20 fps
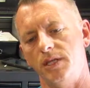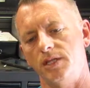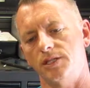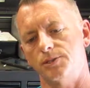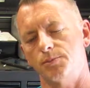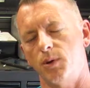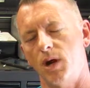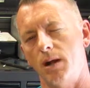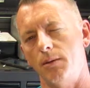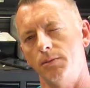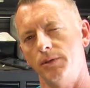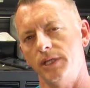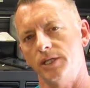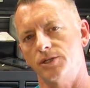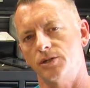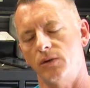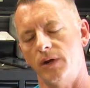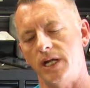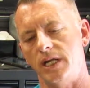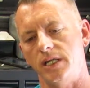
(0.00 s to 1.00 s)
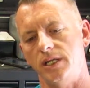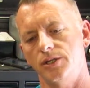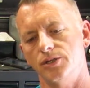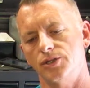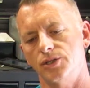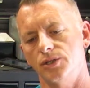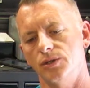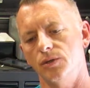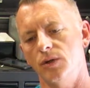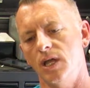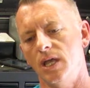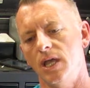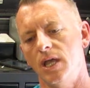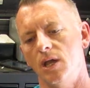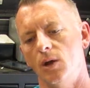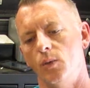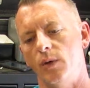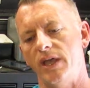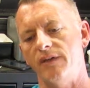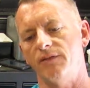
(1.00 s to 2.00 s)
It's probably a training issue.
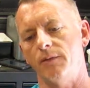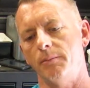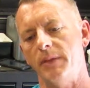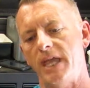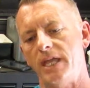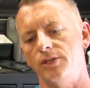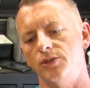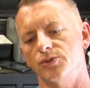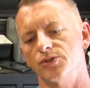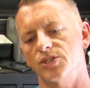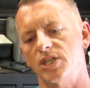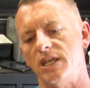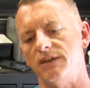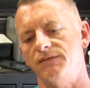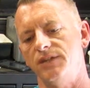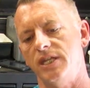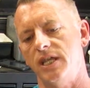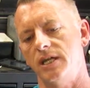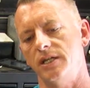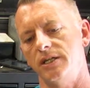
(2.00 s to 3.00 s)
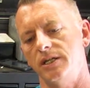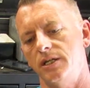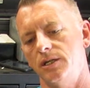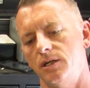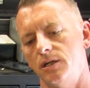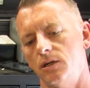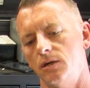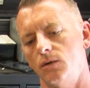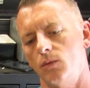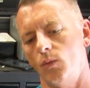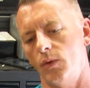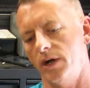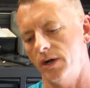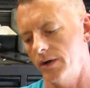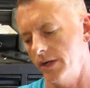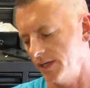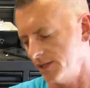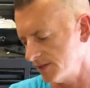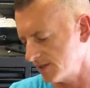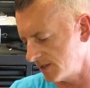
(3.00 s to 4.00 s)
We have a manual safety on here,
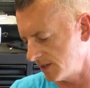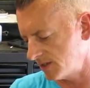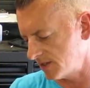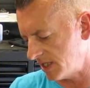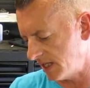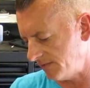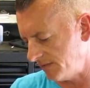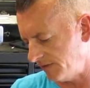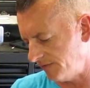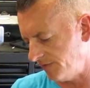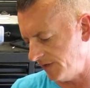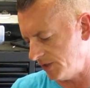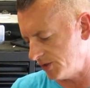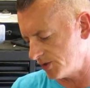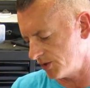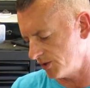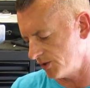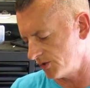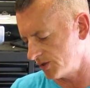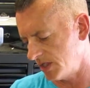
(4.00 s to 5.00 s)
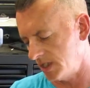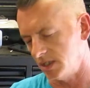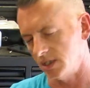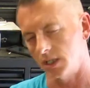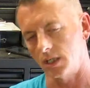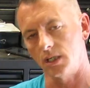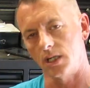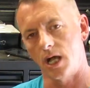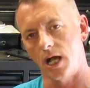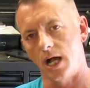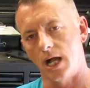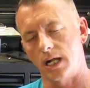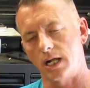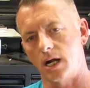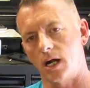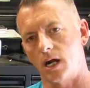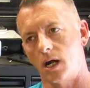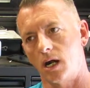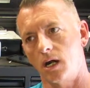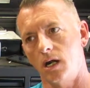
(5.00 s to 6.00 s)
whereas the safety features in the Glock
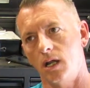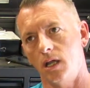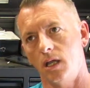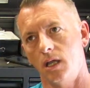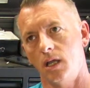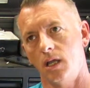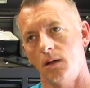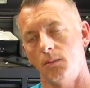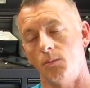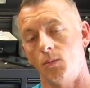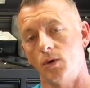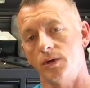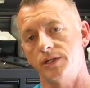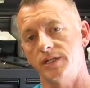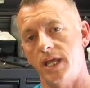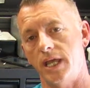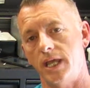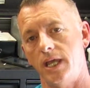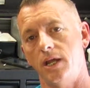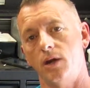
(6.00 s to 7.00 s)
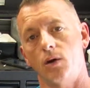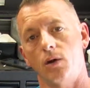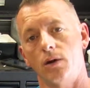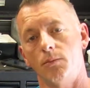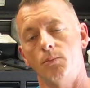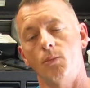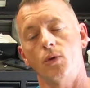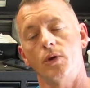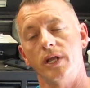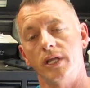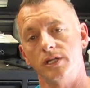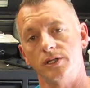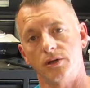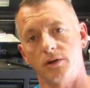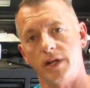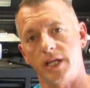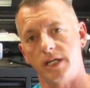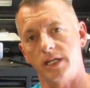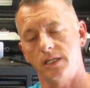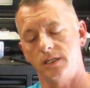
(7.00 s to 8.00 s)
are more
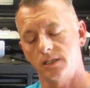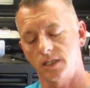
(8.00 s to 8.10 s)
integrated.